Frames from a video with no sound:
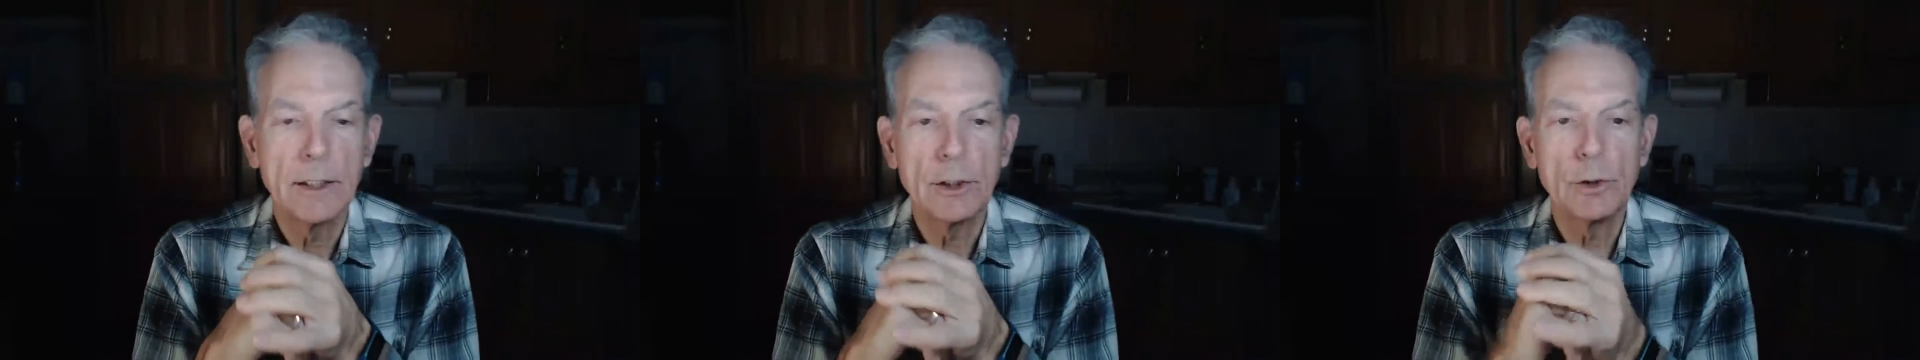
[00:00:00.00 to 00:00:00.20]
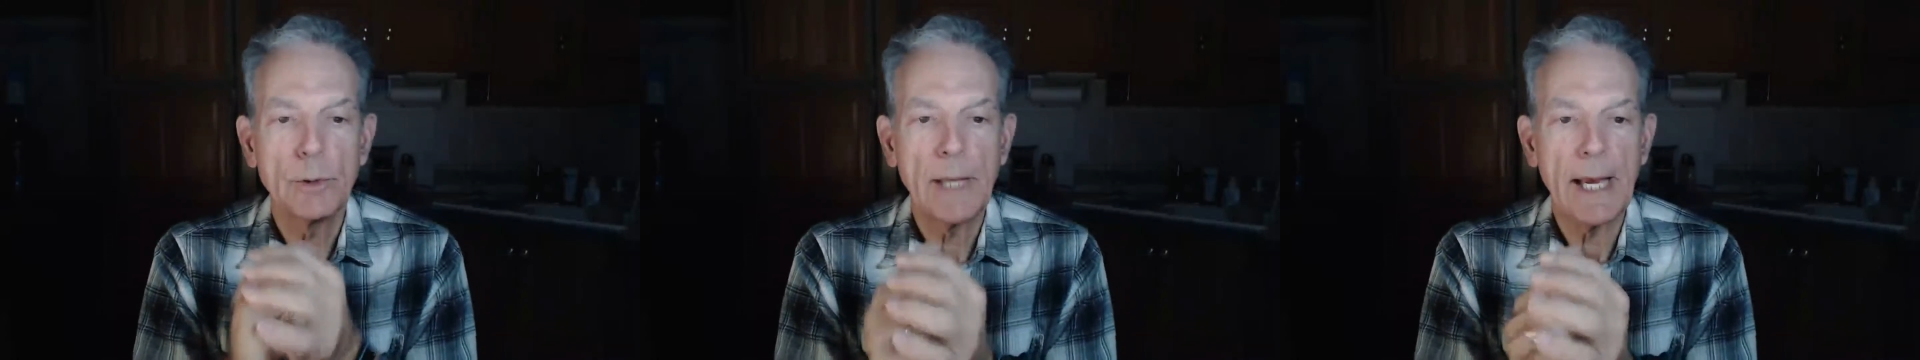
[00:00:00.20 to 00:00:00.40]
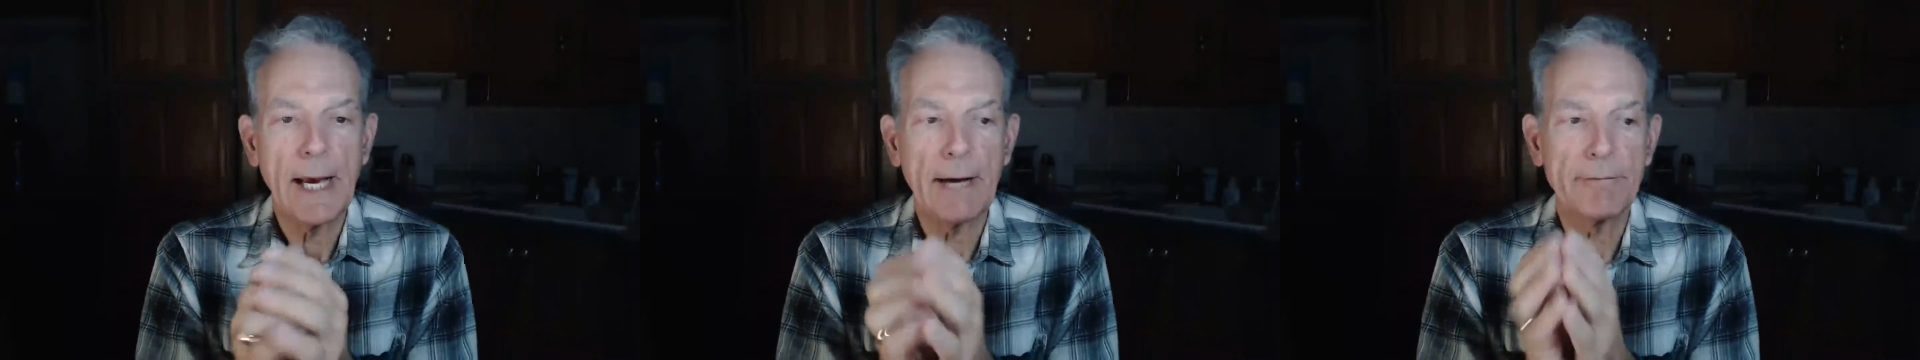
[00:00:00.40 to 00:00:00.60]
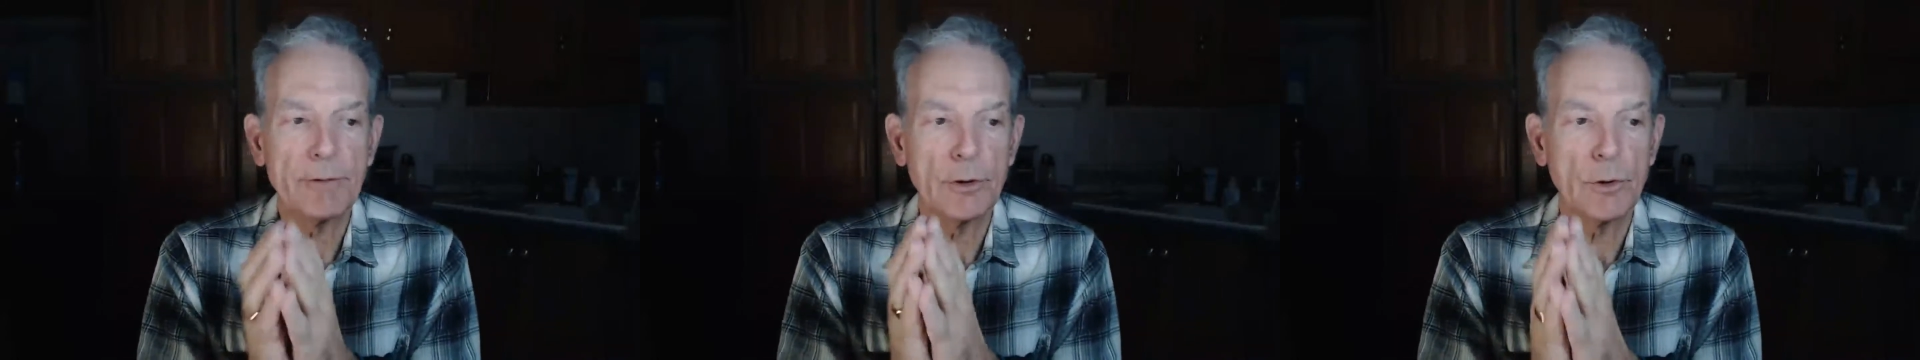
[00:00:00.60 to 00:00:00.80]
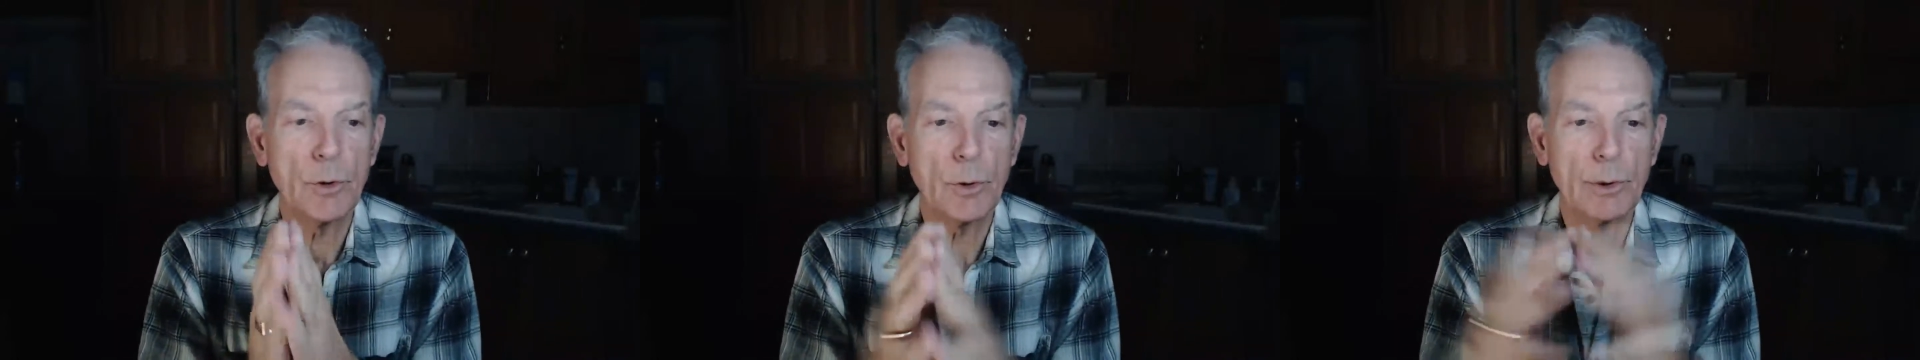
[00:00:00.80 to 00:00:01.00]
You have
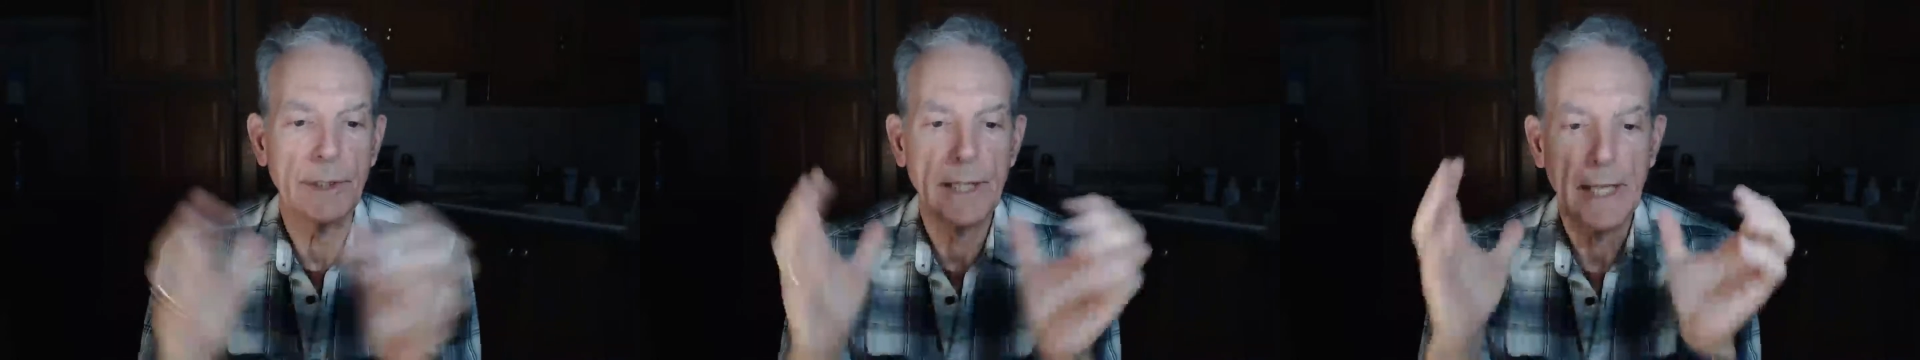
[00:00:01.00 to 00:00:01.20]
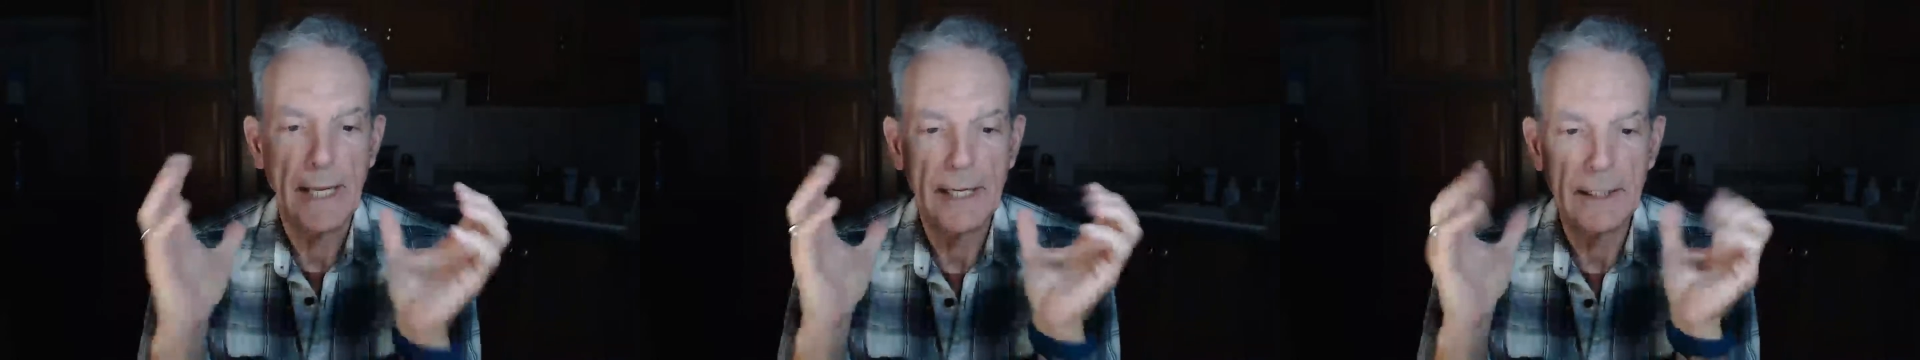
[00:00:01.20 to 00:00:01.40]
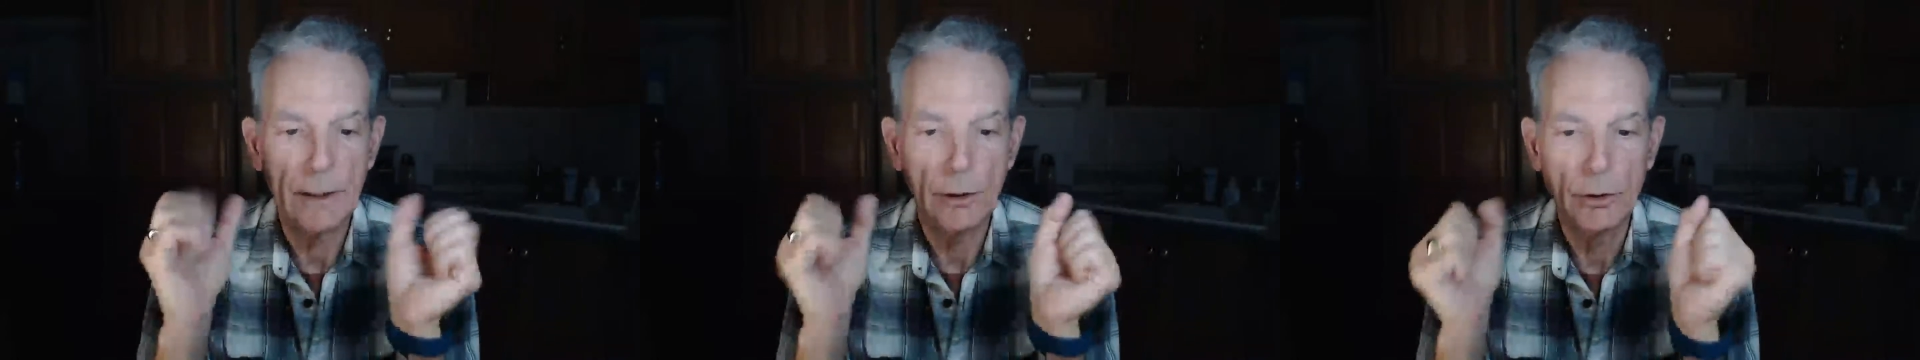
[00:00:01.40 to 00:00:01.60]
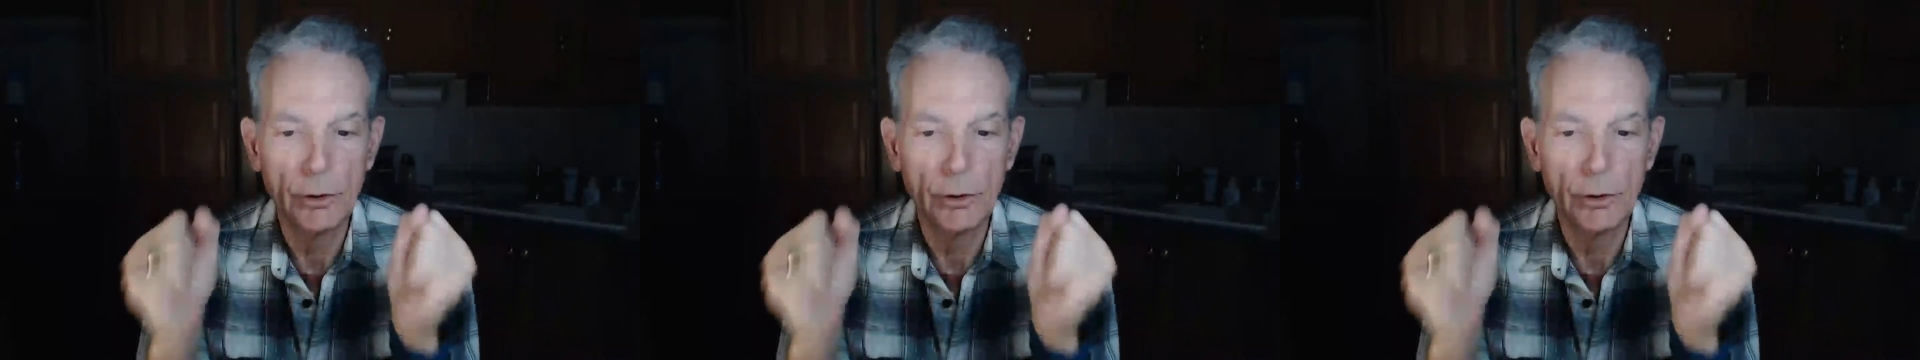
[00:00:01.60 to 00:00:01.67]
to create